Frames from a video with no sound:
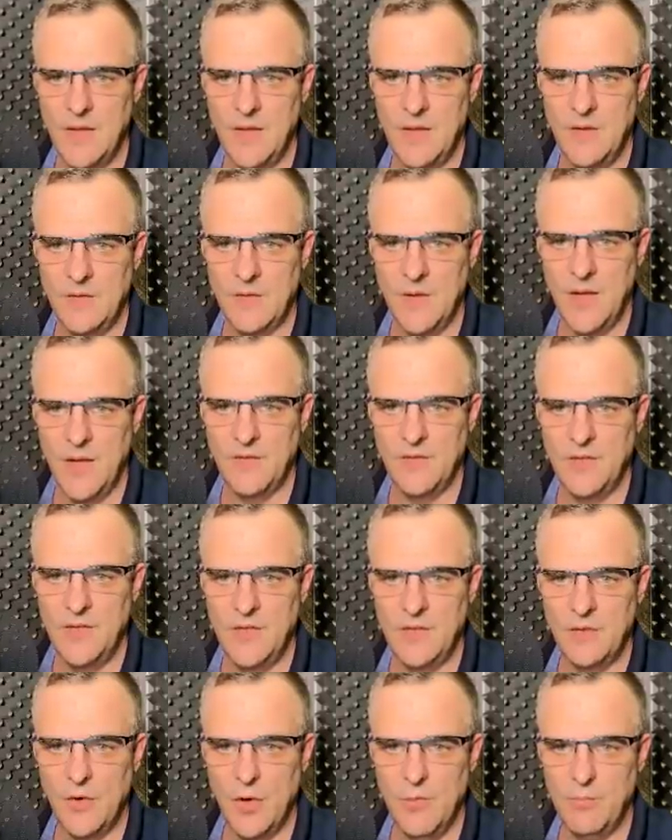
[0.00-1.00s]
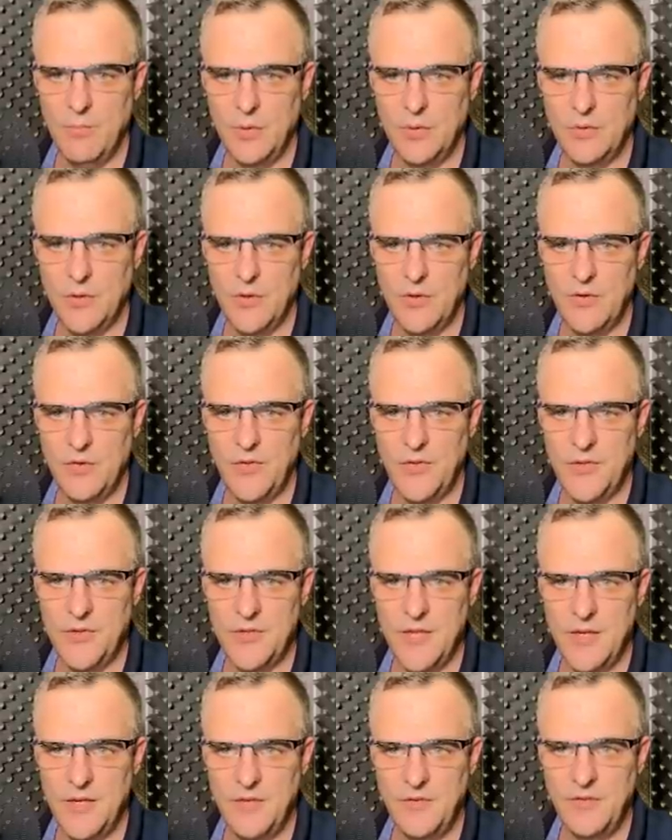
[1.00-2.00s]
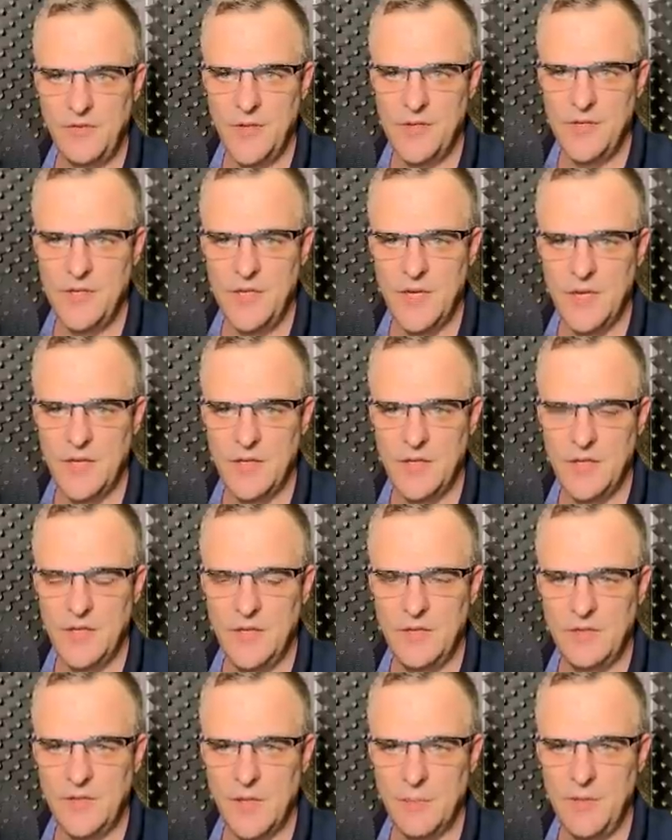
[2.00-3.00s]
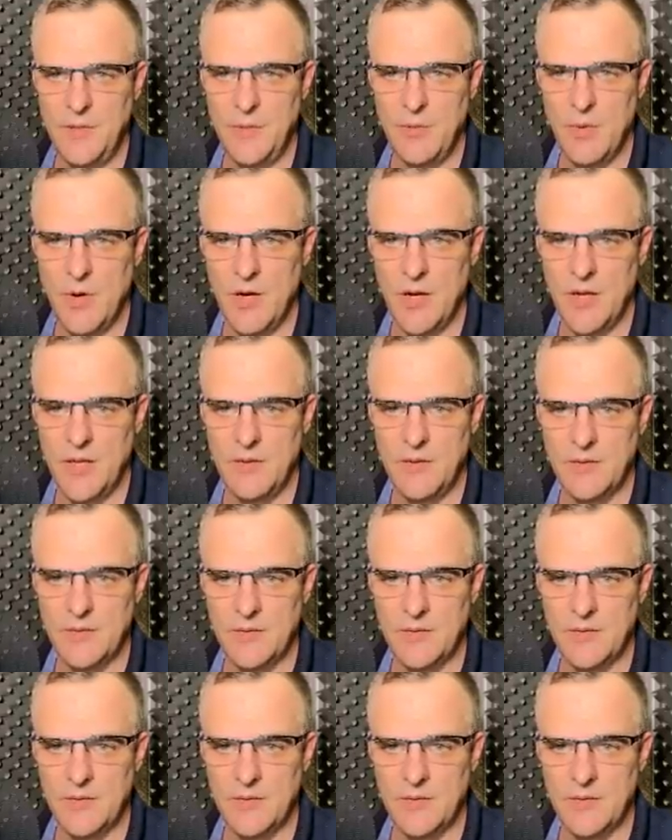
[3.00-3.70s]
So as an example, notice the data sent here is WI.